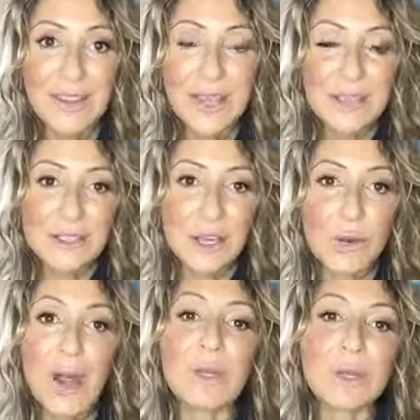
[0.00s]
So
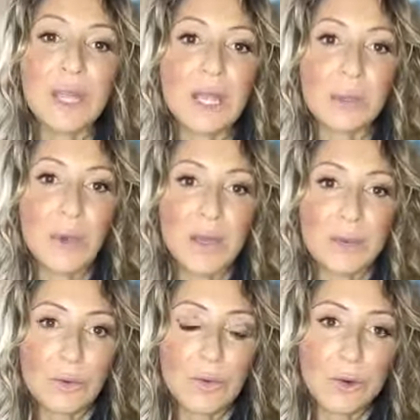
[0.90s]
I really, when
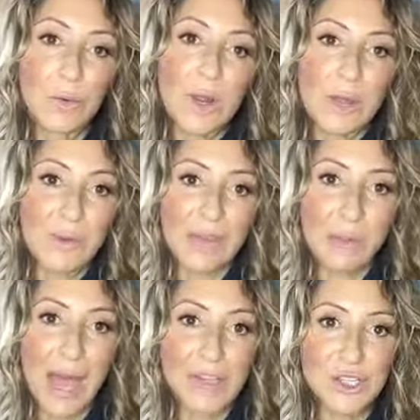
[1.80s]
we're working with
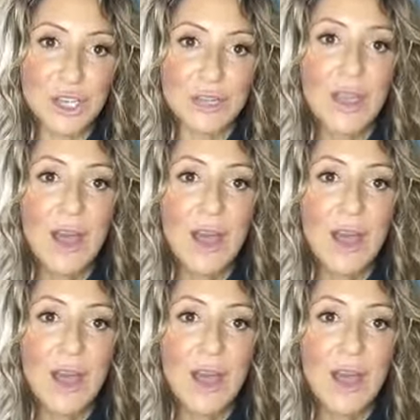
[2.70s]
compassion,